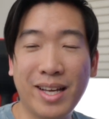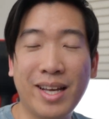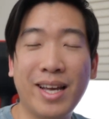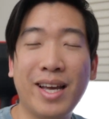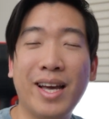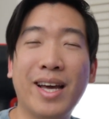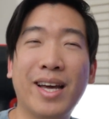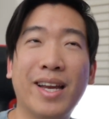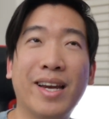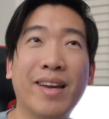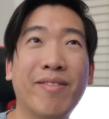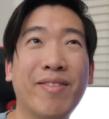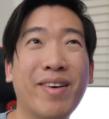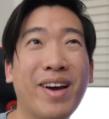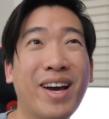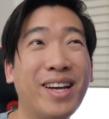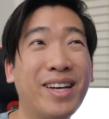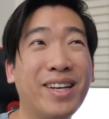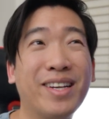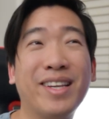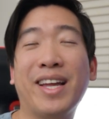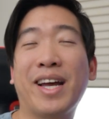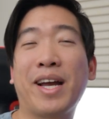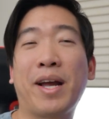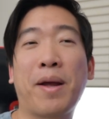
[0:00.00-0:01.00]
And if I had
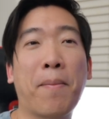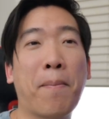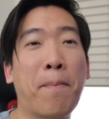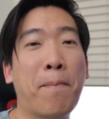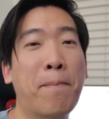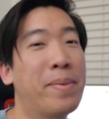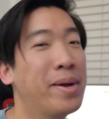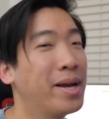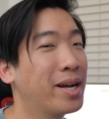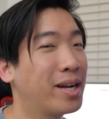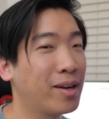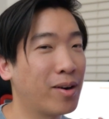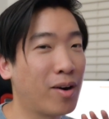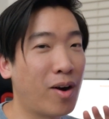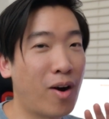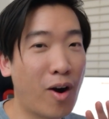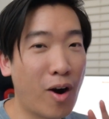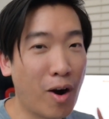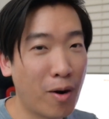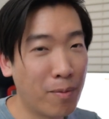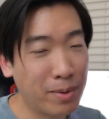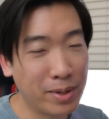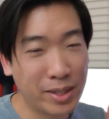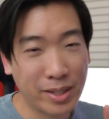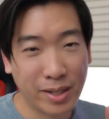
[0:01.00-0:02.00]
to like pick an
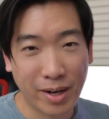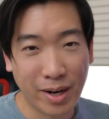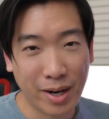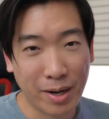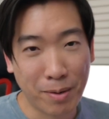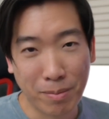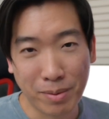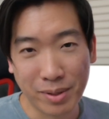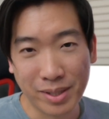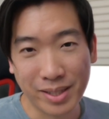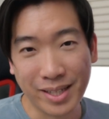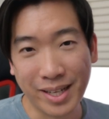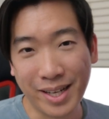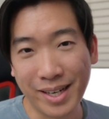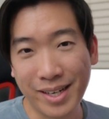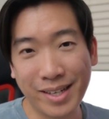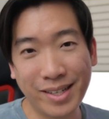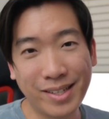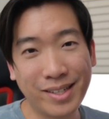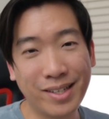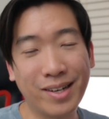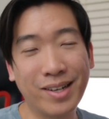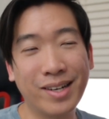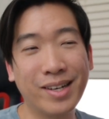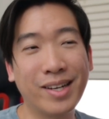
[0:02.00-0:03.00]
arbitrary
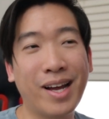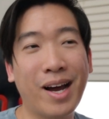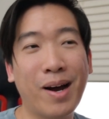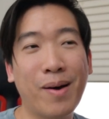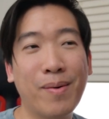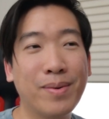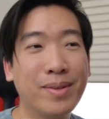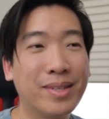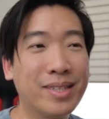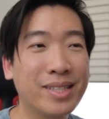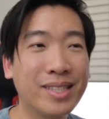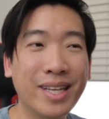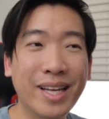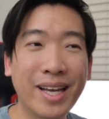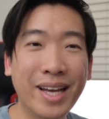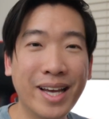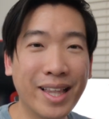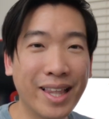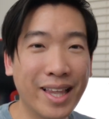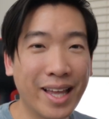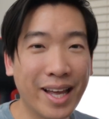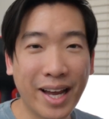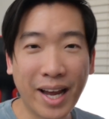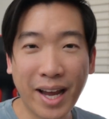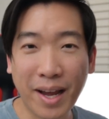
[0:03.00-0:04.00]
percentage on it, I would say
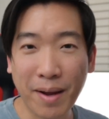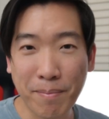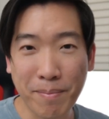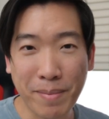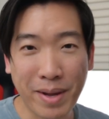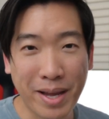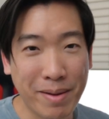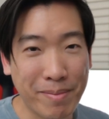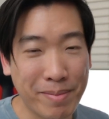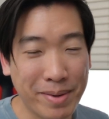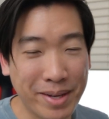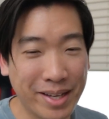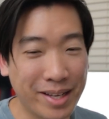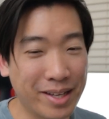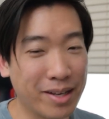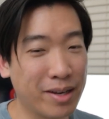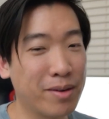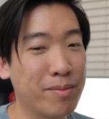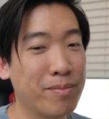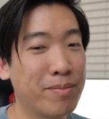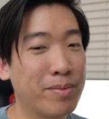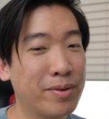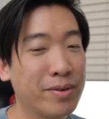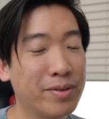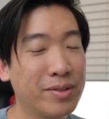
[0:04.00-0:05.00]
like maybe it
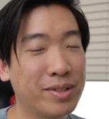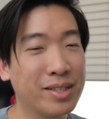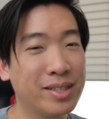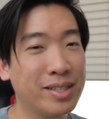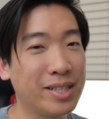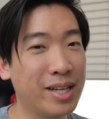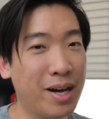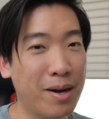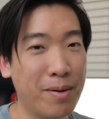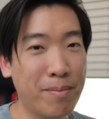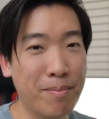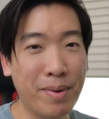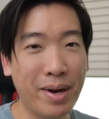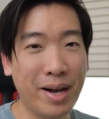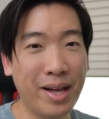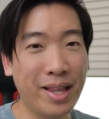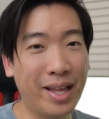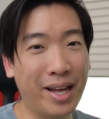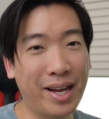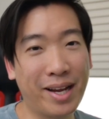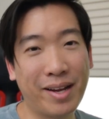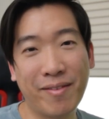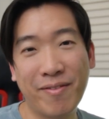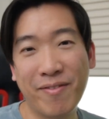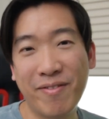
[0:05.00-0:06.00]
improved the sound by
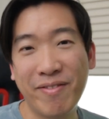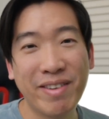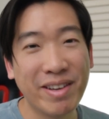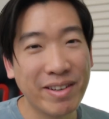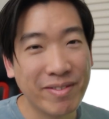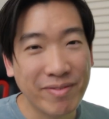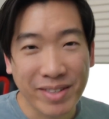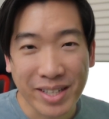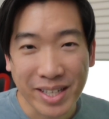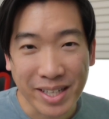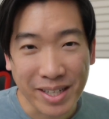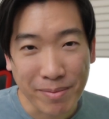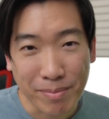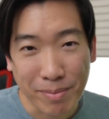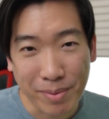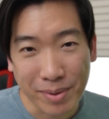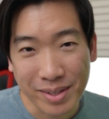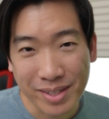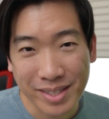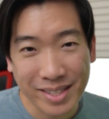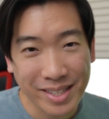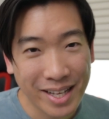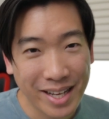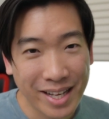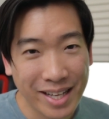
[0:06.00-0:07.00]
like
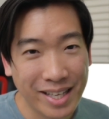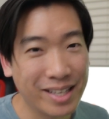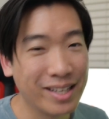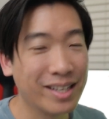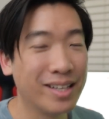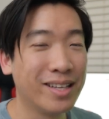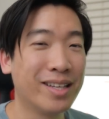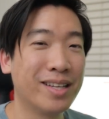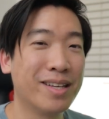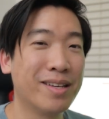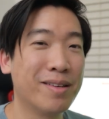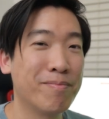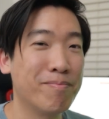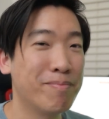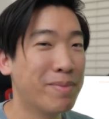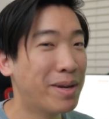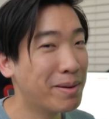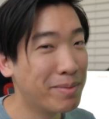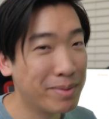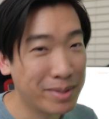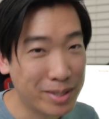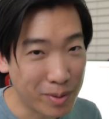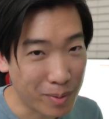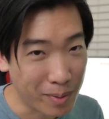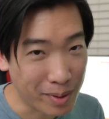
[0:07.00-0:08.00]
15%,
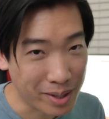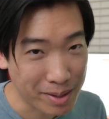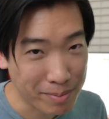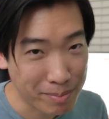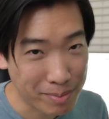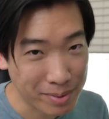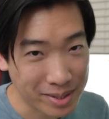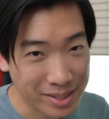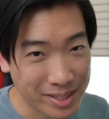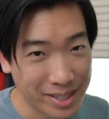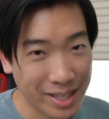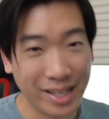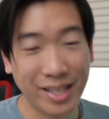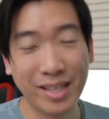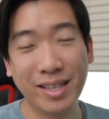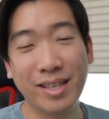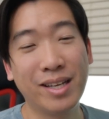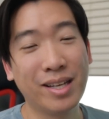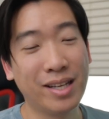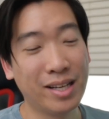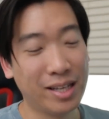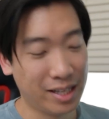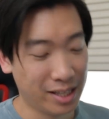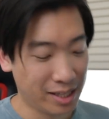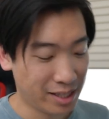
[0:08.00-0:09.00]
maybe 20%.
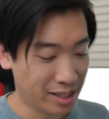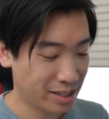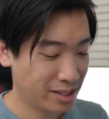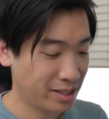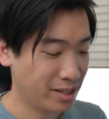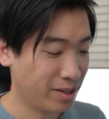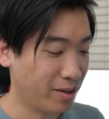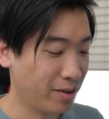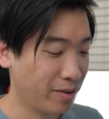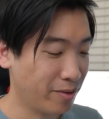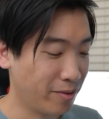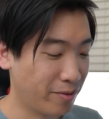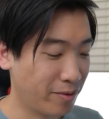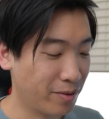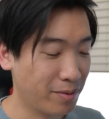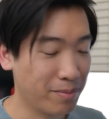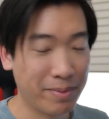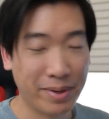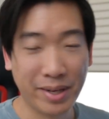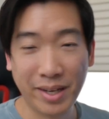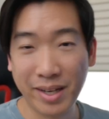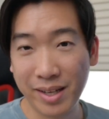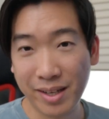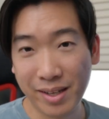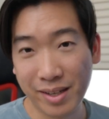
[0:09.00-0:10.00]
So for
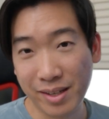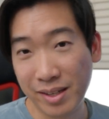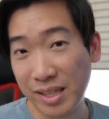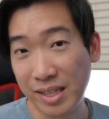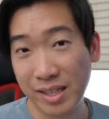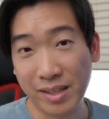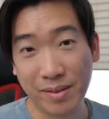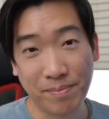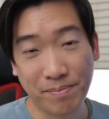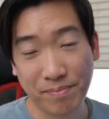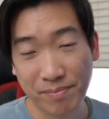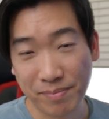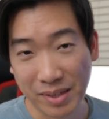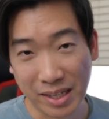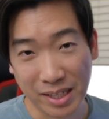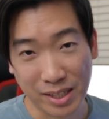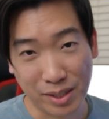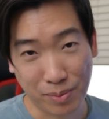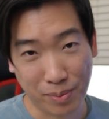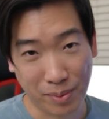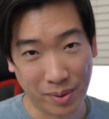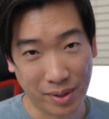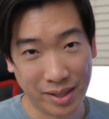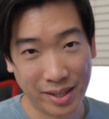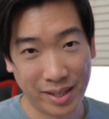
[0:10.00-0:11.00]
me, it's
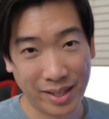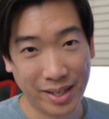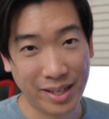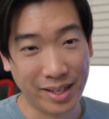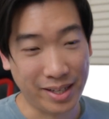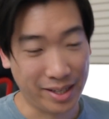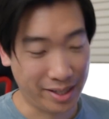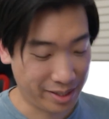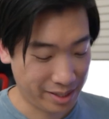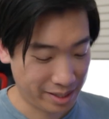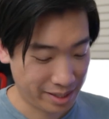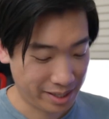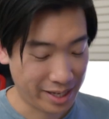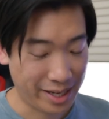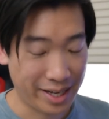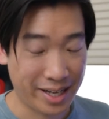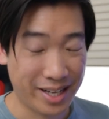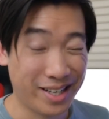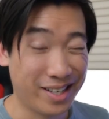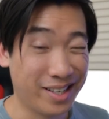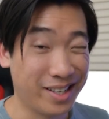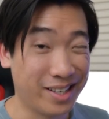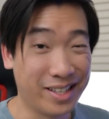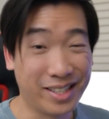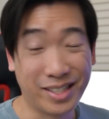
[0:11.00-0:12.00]
worth it
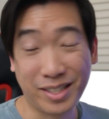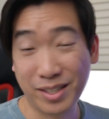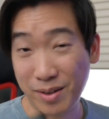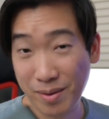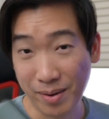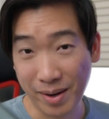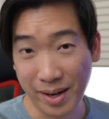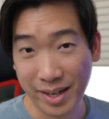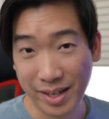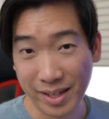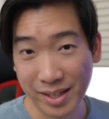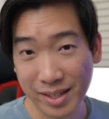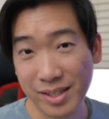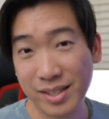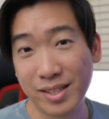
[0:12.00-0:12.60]
and it's great.